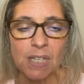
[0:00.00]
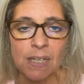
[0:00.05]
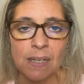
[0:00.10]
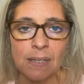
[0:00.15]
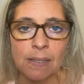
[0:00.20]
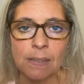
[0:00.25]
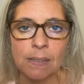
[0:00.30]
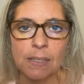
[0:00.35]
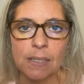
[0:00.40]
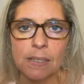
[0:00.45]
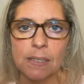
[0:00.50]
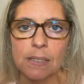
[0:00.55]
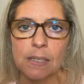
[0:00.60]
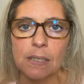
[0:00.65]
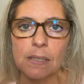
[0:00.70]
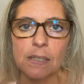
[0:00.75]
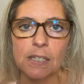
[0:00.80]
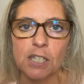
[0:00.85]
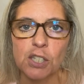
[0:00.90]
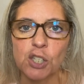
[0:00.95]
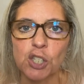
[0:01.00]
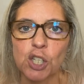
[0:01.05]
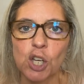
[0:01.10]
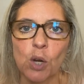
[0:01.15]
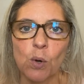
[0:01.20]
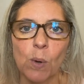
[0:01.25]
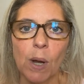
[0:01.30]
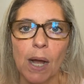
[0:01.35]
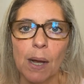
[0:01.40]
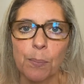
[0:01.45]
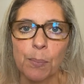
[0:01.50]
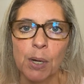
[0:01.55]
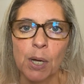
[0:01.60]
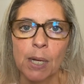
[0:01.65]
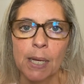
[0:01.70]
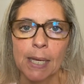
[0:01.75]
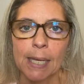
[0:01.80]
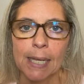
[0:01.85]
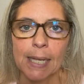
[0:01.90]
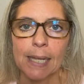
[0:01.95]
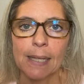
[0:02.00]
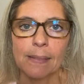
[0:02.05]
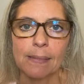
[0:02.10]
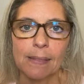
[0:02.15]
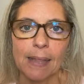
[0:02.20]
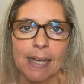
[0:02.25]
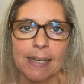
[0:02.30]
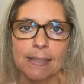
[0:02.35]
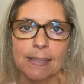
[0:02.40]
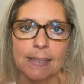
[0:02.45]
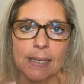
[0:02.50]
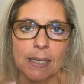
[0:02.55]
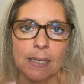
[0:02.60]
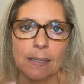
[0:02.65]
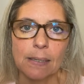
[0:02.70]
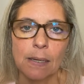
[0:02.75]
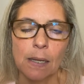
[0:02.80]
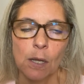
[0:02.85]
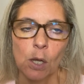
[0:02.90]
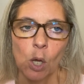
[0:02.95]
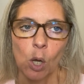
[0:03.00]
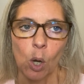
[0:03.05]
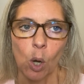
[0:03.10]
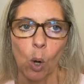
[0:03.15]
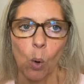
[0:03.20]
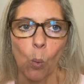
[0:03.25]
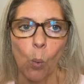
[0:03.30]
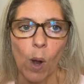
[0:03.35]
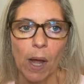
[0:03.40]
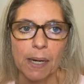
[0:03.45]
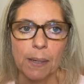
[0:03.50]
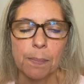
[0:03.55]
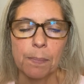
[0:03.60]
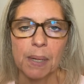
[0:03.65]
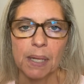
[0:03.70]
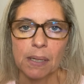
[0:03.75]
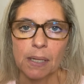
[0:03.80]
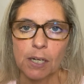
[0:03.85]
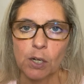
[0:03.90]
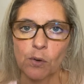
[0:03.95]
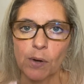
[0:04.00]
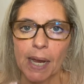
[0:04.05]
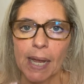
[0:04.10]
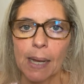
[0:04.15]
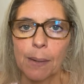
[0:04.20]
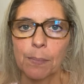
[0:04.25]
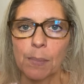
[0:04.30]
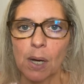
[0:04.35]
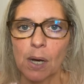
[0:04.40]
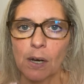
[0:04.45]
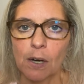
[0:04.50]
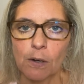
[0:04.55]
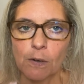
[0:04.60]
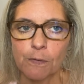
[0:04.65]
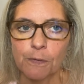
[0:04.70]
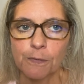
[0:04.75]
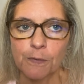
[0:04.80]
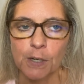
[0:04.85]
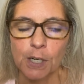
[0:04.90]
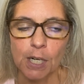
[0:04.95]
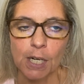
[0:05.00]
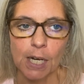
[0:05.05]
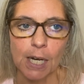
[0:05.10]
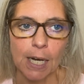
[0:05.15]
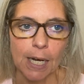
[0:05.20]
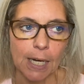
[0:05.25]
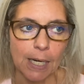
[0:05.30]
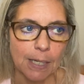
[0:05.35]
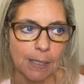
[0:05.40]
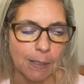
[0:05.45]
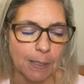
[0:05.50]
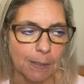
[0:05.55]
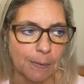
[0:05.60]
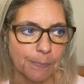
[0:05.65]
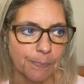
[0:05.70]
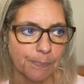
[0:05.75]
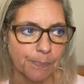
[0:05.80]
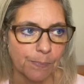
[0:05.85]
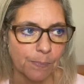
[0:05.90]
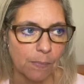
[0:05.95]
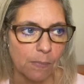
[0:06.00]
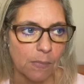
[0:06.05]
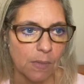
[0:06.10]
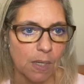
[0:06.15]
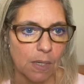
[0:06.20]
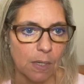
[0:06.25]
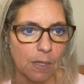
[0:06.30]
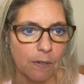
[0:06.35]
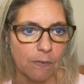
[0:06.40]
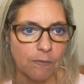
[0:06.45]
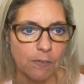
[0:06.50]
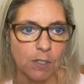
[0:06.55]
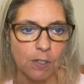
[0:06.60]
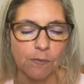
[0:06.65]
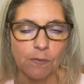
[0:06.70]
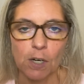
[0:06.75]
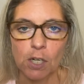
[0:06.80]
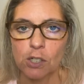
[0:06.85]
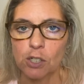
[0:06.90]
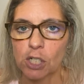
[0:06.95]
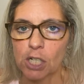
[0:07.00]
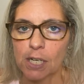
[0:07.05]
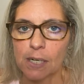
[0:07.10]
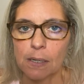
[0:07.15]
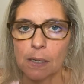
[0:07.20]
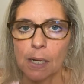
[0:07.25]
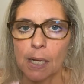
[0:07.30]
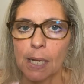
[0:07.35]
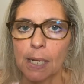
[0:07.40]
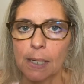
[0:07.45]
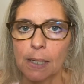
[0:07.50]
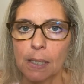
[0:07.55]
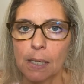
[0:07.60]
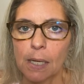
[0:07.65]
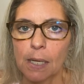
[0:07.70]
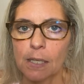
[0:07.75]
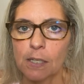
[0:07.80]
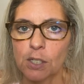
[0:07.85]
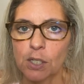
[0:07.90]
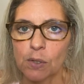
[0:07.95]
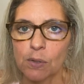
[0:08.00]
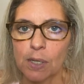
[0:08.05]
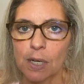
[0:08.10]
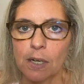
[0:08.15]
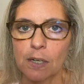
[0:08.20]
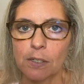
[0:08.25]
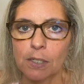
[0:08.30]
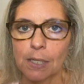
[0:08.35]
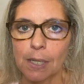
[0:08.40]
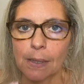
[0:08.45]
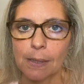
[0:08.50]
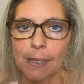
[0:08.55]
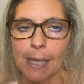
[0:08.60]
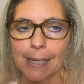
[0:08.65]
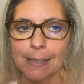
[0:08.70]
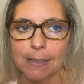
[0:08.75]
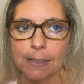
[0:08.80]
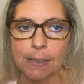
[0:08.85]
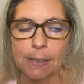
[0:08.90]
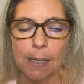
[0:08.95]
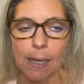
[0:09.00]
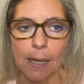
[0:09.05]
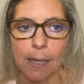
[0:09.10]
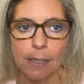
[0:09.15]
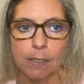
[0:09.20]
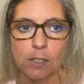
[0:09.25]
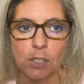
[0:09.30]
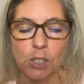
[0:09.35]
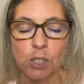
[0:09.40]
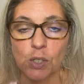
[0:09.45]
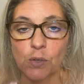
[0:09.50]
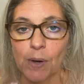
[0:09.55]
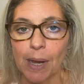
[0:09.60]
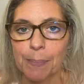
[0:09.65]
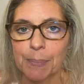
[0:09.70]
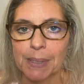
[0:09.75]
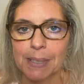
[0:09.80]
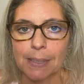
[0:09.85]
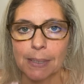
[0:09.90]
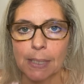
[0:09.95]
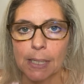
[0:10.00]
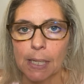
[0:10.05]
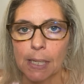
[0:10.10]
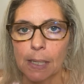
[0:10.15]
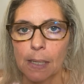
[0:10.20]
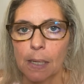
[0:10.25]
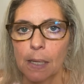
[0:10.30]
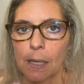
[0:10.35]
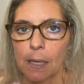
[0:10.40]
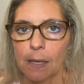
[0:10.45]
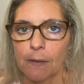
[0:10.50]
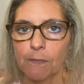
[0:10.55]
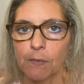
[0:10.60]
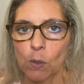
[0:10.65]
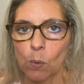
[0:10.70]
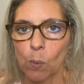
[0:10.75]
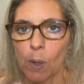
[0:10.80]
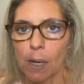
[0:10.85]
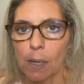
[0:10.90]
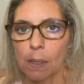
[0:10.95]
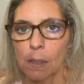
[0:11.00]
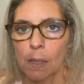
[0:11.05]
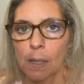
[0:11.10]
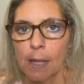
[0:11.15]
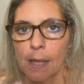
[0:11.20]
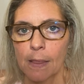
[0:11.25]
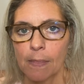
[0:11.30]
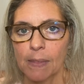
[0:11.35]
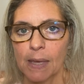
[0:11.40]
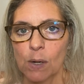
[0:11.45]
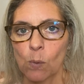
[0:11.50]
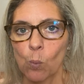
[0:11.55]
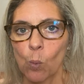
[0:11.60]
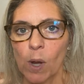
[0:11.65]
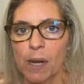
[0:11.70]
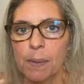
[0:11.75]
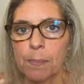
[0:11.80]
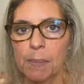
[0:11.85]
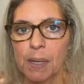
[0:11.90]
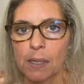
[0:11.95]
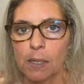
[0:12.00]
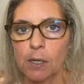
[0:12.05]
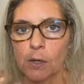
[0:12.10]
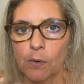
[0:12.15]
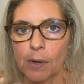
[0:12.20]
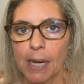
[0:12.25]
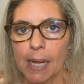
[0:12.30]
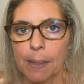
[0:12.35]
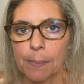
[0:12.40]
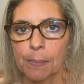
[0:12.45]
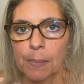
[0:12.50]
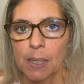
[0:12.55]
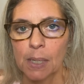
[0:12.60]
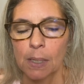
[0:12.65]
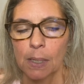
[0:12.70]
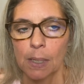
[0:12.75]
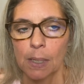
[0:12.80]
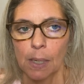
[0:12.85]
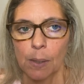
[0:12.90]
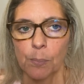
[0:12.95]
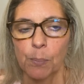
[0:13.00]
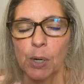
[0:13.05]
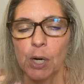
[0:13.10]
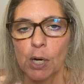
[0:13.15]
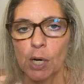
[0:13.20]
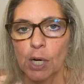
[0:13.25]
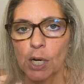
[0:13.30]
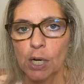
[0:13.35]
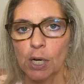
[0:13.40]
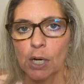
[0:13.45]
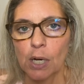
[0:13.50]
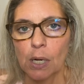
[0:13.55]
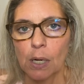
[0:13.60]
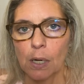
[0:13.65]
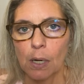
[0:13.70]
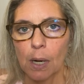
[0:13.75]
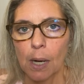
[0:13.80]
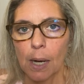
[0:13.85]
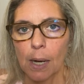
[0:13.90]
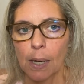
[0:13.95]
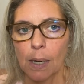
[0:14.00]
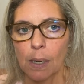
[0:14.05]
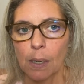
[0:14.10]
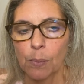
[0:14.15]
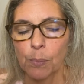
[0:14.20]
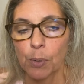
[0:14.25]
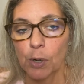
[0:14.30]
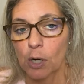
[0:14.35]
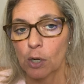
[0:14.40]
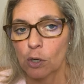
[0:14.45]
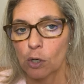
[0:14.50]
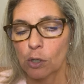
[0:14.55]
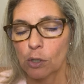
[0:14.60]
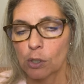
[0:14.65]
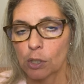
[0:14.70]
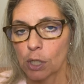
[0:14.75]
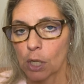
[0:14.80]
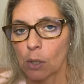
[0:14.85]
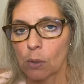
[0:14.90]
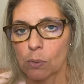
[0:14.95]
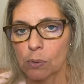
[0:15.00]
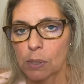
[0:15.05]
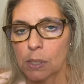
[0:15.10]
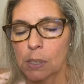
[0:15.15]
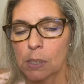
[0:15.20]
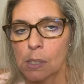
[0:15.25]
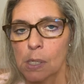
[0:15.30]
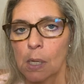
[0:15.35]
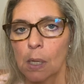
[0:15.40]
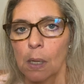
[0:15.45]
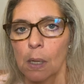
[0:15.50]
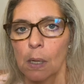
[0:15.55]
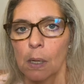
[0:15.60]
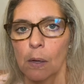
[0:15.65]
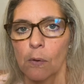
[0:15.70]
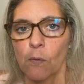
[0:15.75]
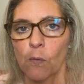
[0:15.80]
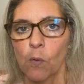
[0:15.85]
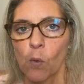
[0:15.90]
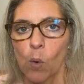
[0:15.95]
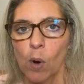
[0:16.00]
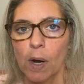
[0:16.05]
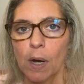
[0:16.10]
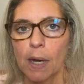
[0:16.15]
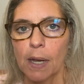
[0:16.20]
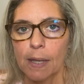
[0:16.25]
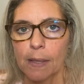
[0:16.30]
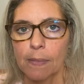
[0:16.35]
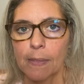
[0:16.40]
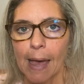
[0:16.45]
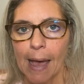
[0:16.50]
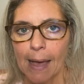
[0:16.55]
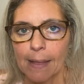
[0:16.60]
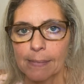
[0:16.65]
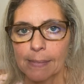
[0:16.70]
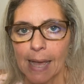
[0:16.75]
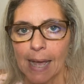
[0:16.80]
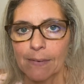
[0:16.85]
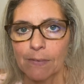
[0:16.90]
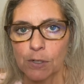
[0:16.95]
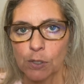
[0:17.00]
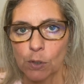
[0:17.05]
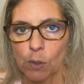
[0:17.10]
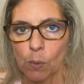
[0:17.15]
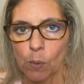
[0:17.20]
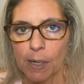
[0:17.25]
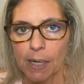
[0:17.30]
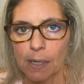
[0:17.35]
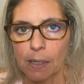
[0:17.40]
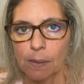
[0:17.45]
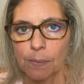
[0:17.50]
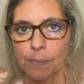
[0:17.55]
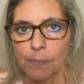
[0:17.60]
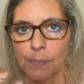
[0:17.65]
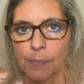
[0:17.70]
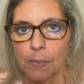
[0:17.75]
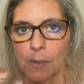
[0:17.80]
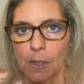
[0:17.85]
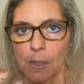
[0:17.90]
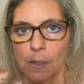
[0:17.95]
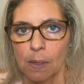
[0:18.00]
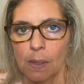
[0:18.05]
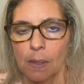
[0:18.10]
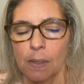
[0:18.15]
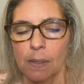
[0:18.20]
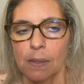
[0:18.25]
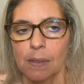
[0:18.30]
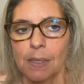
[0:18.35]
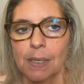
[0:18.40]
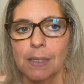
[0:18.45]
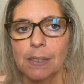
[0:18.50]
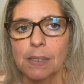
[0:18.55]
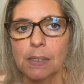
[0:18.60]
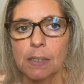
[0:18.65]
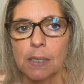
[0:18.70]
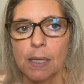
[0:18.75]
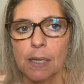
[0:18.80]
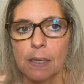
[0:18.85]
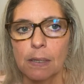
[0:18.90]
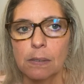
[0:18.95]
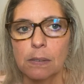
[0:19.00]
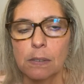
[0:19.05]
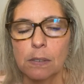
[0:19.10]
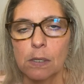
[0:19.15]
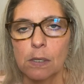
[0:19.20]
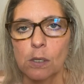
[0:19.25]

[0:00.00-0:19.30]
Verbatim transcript: consistently show up in less than one milligram of, um, of diversion. And so there's less uh, discrepancy, if you will, than one milligram per, uh, per dose for that lavender oil. This is